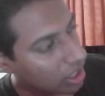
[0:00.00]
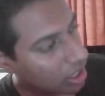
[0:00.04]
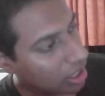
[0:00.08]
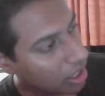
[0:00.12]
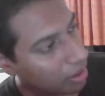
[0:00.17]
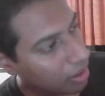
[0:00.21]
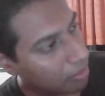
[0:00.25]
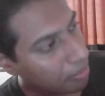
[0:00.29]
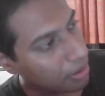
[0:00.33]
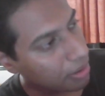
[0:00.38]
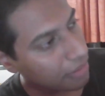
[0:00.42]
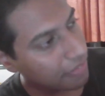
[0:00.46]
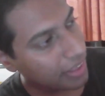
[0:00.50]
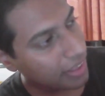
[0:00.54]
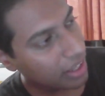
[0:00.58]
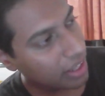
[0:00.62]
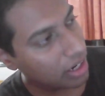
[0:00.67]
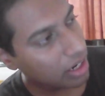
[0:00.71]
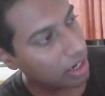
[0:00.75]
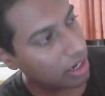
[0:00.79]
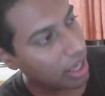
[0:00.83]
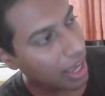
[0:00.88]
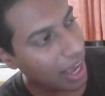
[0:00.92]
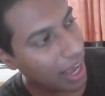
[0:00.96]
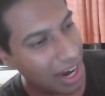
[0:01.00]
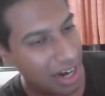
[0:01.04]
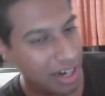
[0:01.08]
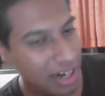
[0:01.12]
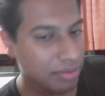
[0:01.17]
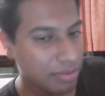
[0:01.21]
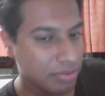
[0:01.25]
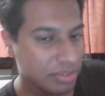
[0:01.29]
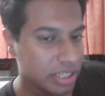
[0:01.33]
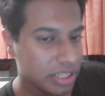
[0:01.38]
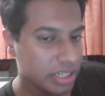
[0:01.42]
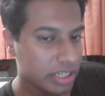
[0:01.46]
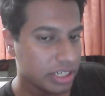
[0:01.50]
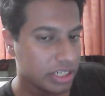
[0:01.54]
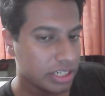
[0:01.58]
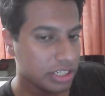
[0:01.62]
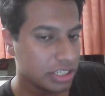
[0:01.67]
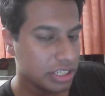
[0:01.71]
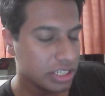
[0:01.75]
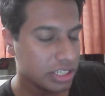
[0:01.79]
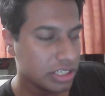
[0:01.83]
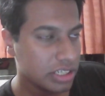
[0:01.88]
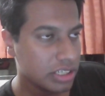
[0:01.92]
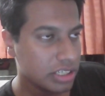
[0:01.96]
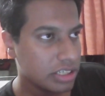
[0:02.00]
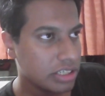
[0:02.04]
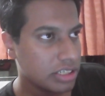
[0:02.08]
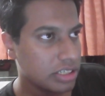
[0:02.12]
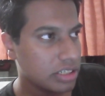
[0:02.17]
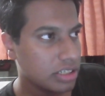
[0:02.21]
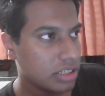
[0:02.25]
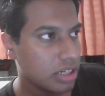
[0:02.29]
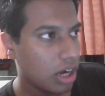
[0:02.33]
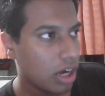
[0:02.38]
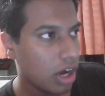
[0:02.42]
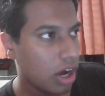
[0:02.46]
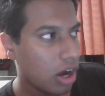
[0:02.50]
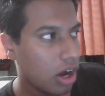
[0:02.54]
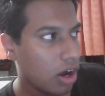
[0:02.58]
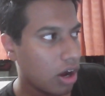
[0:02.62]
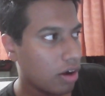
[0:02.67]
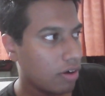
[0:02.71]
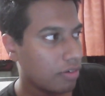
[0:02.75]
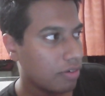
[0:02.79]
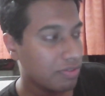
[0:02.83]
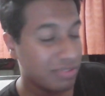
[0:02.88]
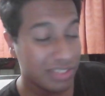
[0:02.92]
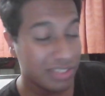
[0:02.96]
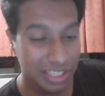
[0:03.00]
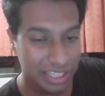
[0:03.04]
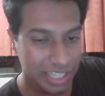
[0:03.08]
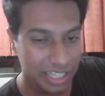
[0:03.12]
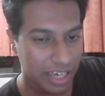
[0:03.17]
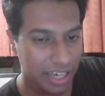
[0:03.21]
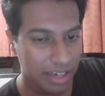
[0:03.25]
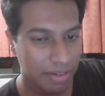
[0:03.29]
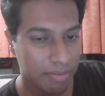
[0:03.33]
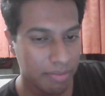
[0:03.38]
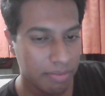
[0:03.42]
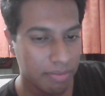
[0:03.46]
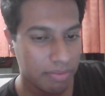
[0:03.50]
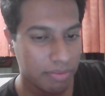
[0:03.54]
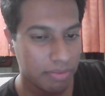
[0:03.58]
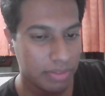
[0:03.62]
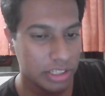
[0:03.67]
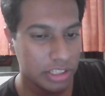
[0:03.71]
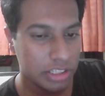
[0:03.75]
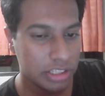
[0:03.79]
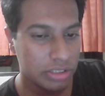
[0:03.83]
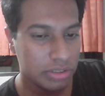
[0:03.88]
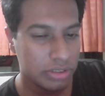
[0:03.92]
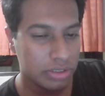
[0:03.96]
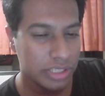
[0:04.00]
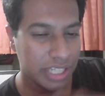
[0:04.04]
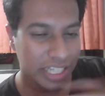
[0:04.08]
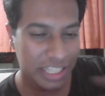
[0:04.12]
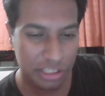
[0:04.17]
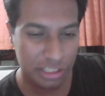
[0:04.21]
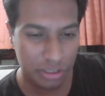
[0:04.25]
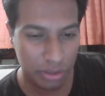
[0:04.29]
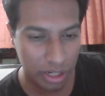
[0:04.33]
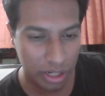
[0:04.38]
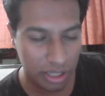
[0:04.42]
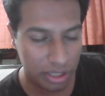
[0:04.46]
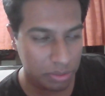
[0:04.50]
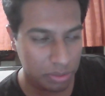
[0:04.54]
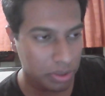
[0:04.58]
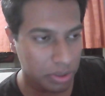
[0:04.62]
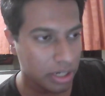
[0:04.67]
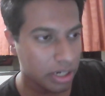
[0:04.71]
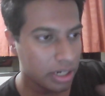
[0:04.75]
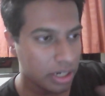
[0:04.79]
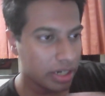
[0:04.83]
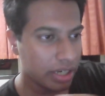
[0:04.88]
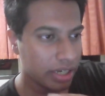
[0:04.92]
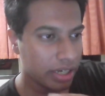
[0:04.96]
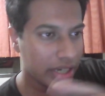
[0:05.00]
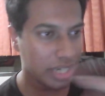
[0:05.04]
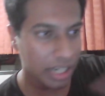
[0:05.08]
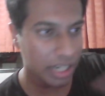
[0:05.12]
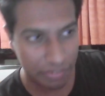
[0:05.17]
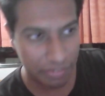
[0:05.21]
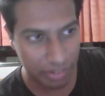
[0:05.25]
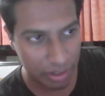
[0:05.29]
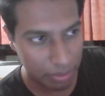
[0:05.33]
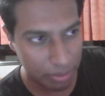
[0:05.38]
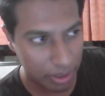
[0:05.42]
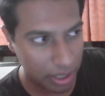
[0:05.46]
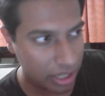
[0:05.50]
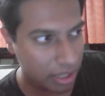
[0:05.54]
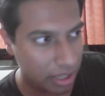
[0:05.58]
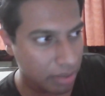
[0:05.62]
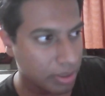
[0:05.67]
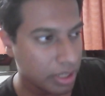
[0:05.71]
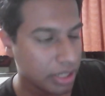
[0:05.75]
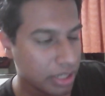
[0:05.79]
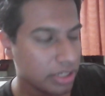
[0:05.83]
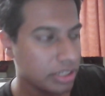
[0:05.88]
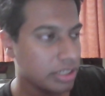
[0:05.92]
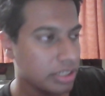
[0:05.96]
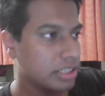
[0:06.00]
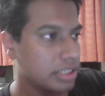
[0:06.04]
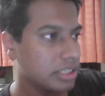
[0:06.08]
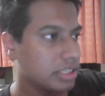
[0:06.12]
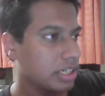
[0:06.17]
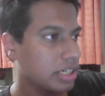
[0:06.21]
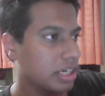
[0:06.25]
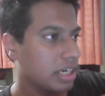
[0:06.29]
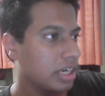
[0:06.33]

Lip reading: But then Adam's intentions of the same is to destroy the world, kill everybody, because